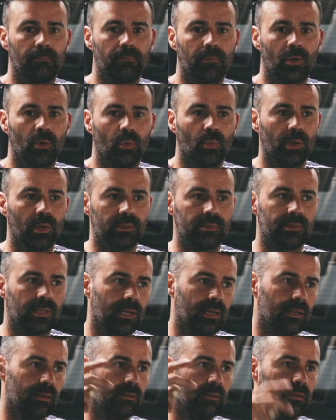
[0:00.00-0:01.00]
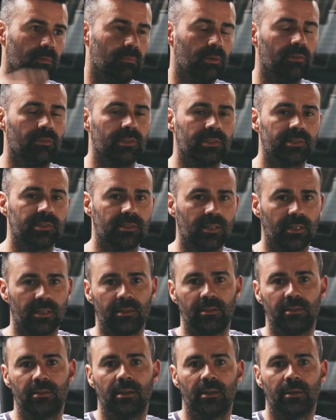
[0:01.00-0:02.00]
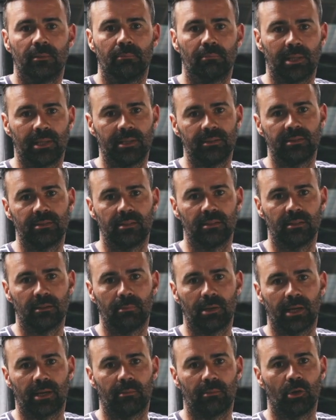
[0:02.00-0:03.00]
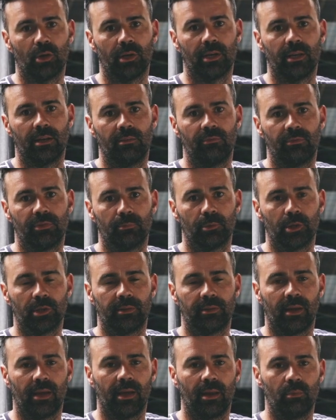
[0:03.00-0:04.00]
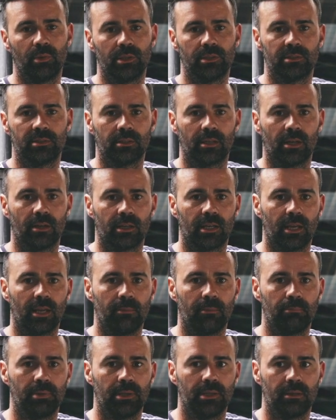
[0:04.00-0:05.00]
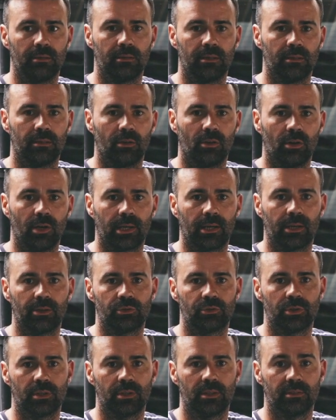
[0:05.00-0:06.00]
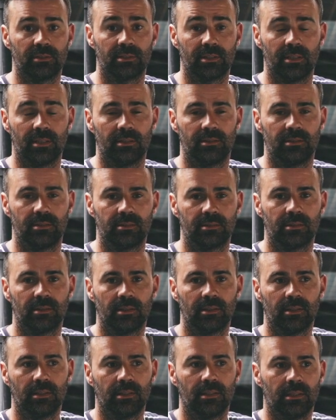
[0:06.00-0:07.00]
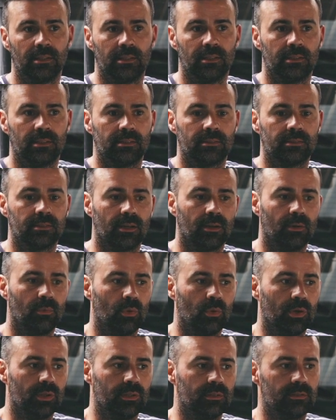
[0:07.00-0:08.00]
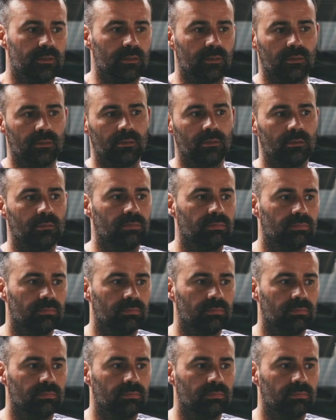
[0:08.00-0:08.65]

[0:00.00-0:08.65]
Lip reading: Always had a bit of a seed planted in the back of my head from my dad. We used to go camping in the high country as kids. So I wanted to,